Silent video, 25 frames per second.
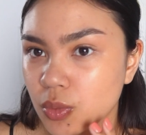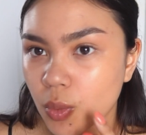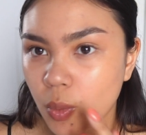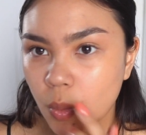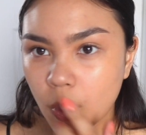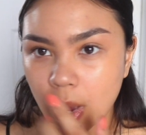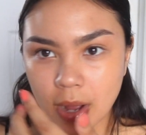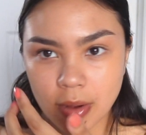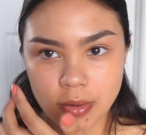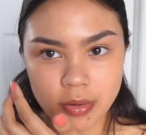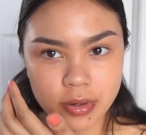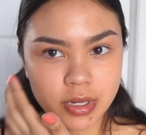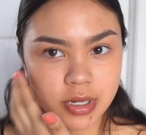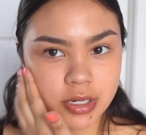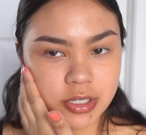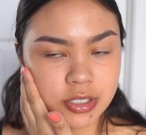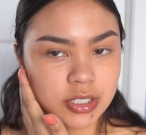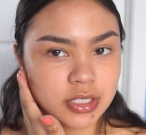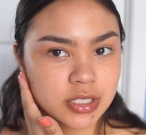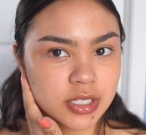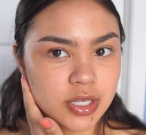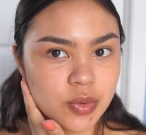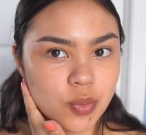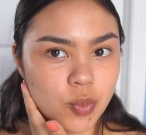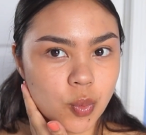wow, can I
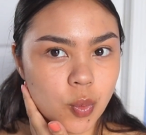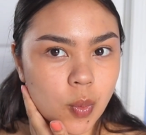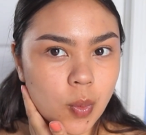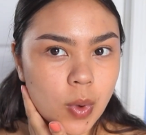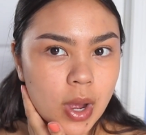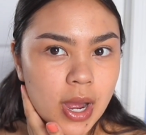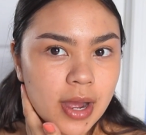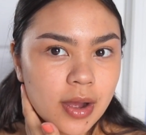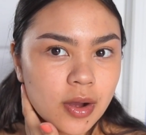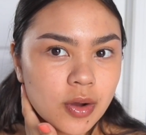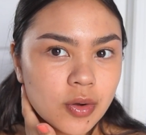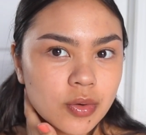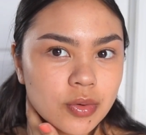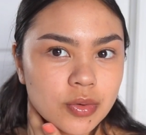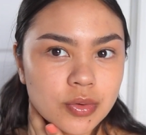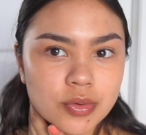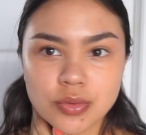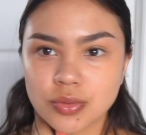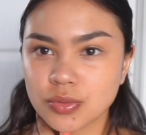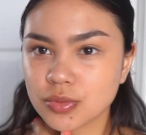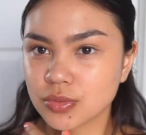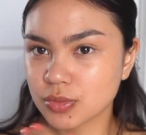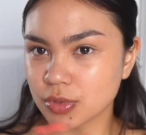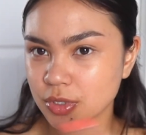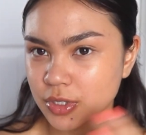just say wow?
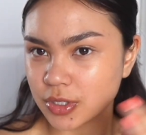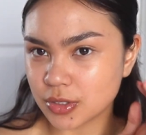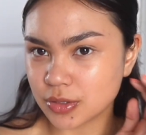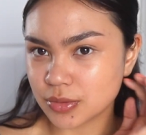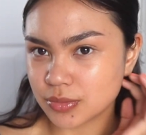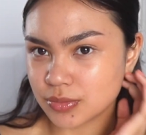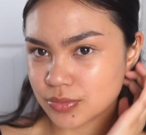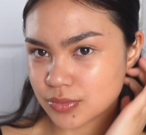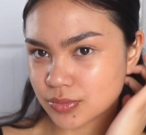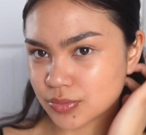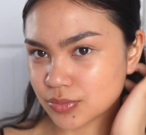Like,